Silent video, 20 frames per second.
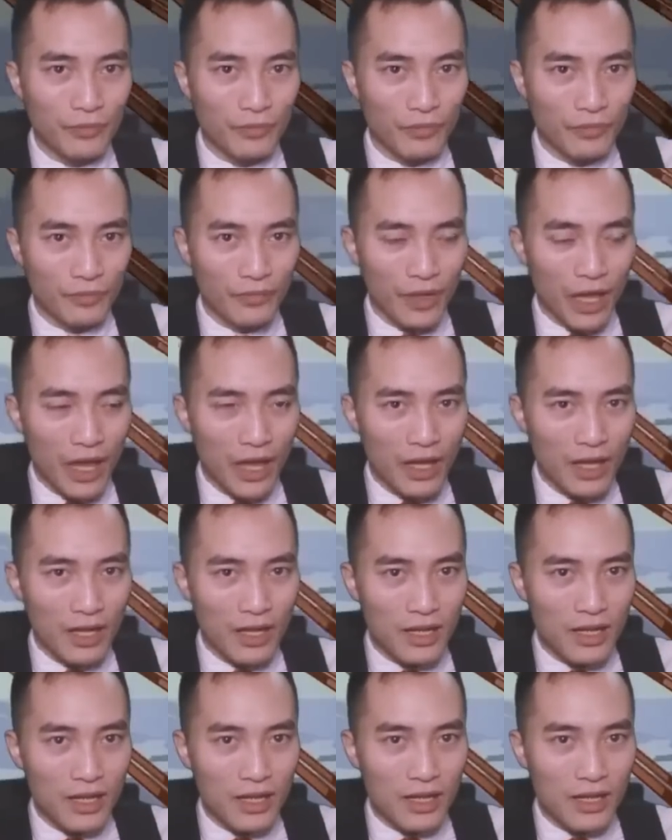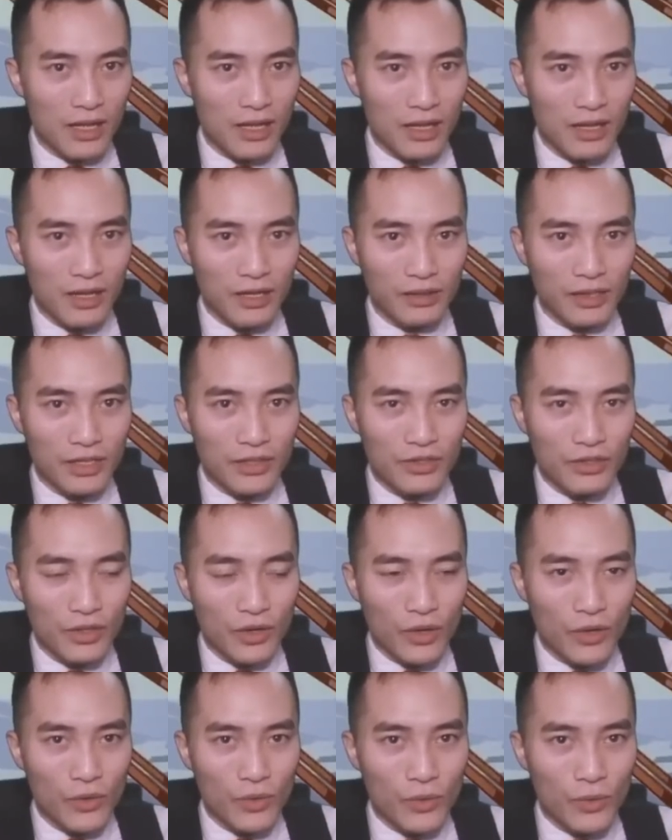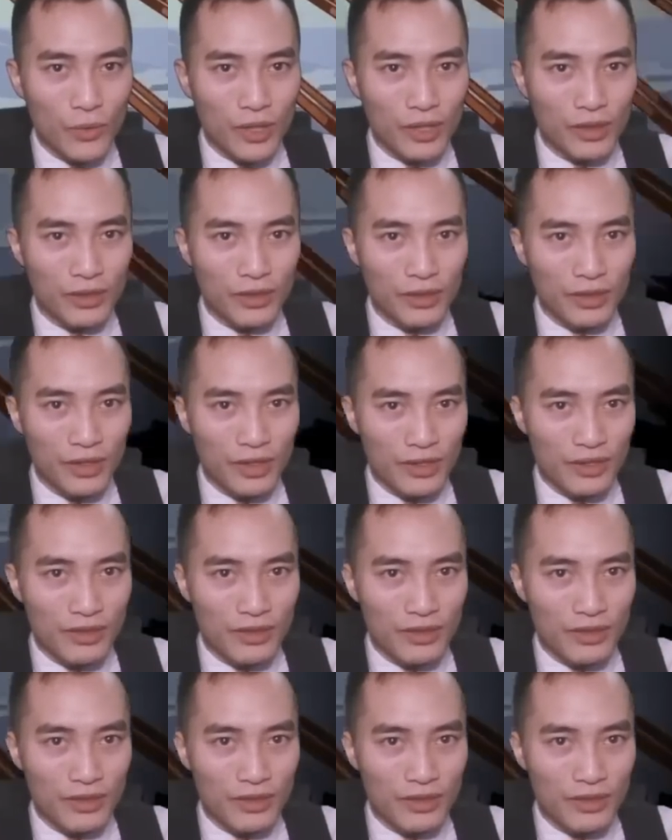Let's go with this.